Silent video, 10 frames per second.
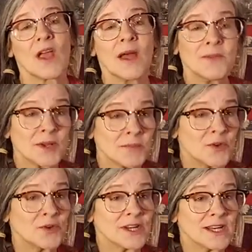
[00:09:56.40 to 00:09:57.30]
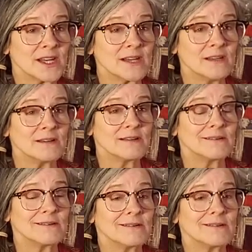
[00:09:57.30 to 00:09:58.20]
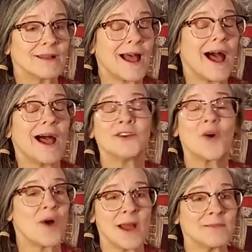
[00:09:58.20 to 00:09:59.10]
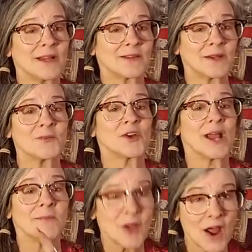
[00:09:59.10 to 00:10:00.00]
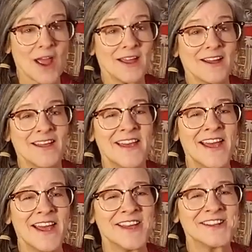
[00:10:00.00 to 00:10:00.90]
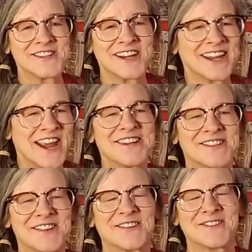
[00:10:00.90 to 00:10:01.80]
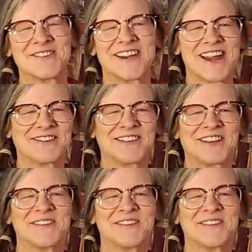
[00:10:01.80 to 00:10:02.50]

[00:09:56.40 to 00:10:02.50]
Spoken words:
the community no, I'm not the community. I'm the education coordinator at the